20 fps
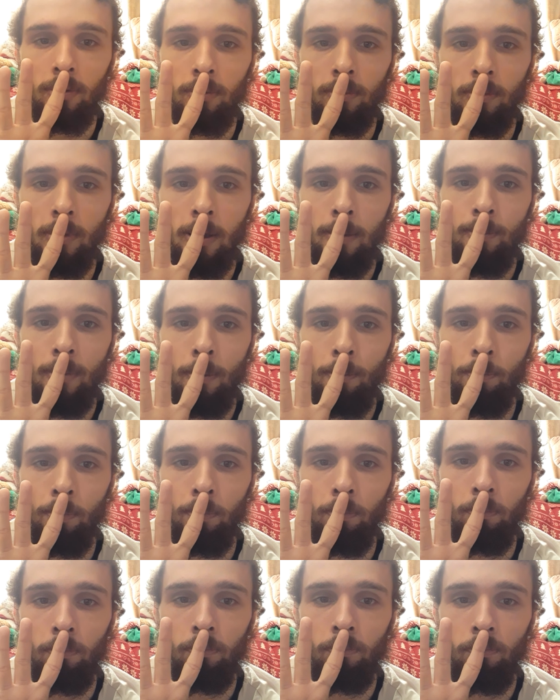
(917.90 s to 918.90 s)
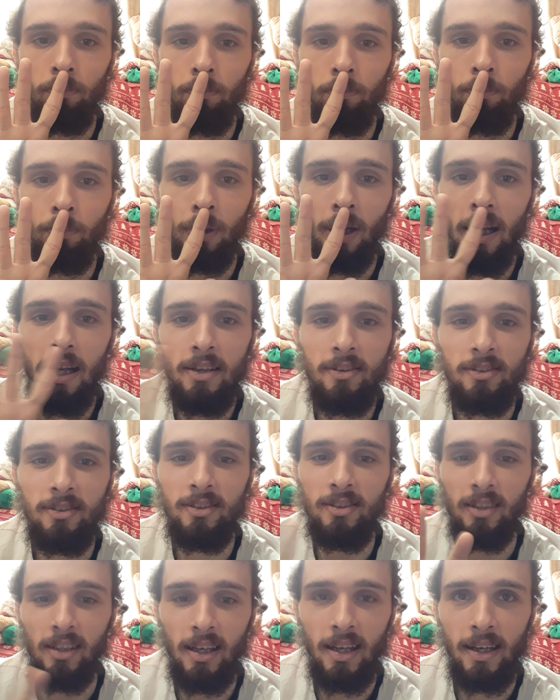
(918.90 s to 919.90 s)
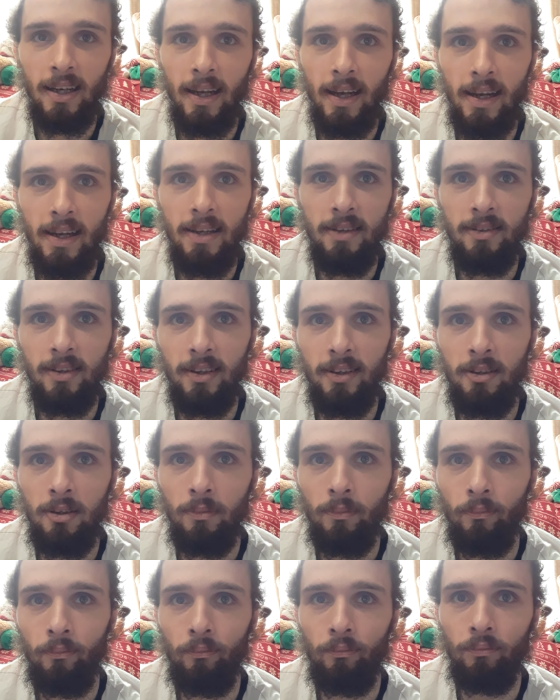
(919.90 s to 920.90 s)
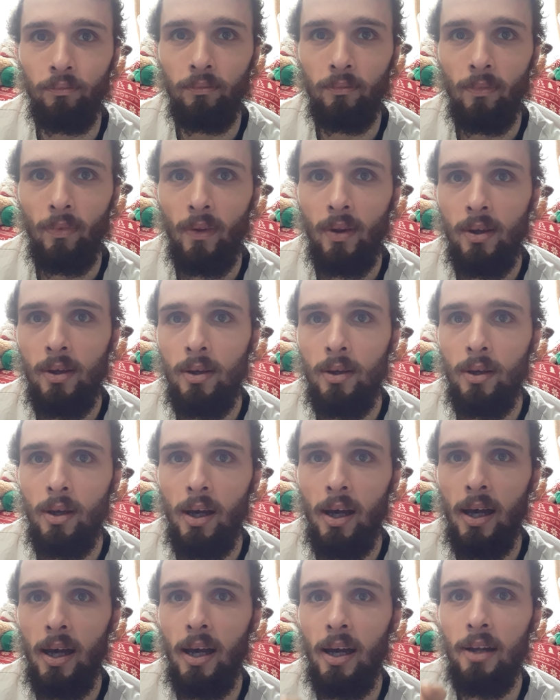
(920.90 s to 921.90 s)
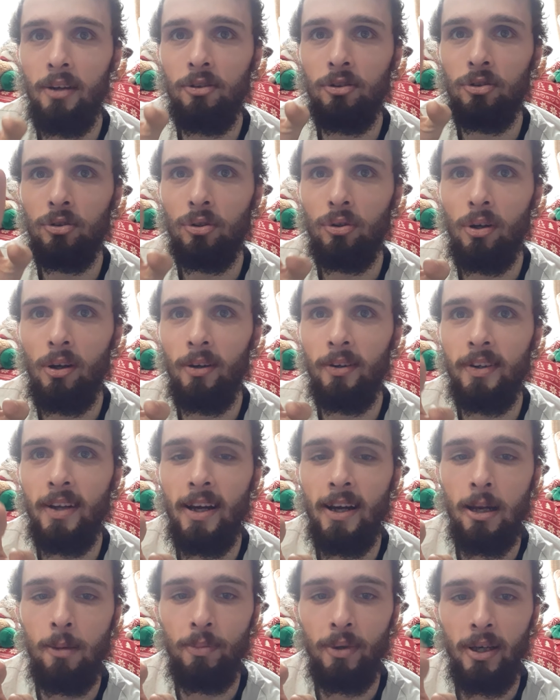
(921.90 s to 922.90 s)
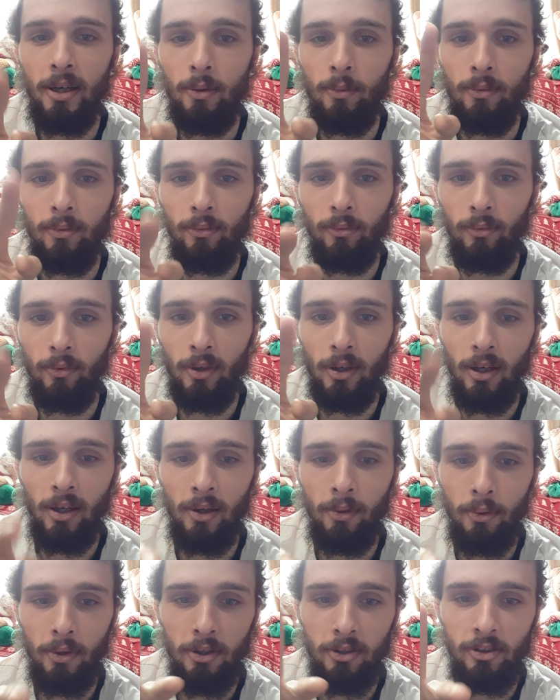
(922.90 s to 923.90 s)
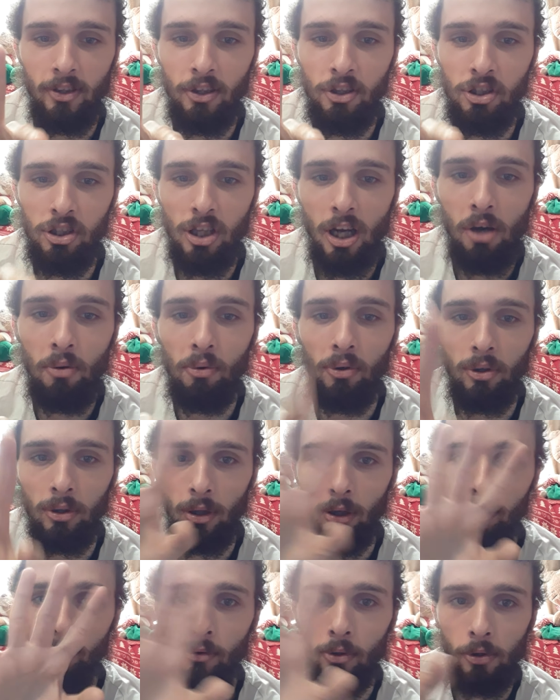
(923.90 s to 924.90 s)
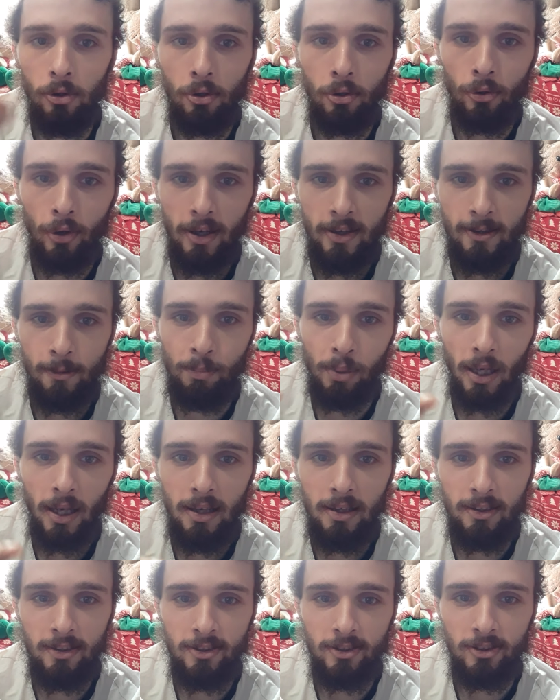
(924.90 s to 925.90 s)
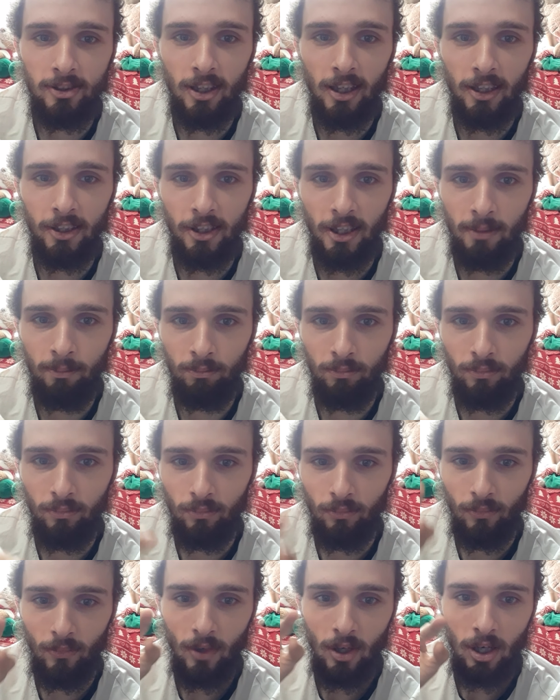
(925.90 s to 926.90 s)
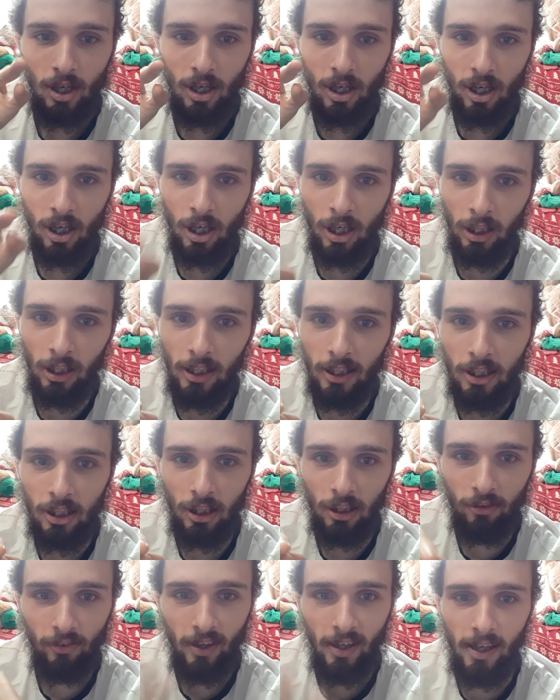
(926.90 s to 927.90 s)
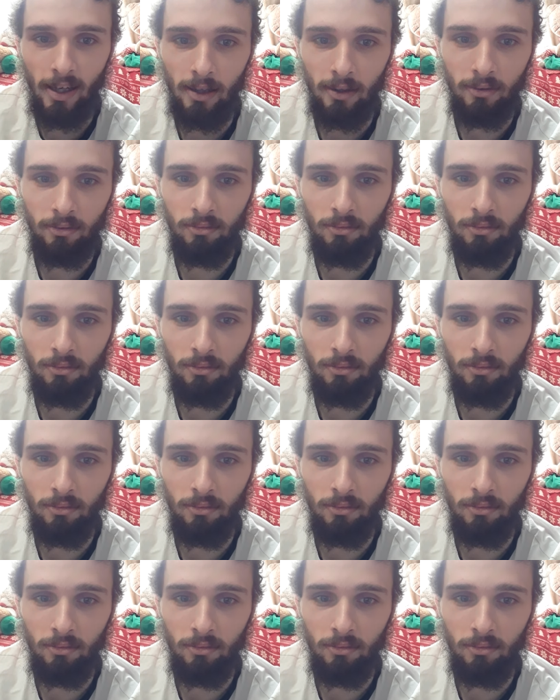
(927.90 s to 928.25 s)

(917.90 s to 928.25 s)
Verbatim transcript: where my playlists are located. And scroll down a bit. Uh, it says show all of all the creator playlists are done. Click on that.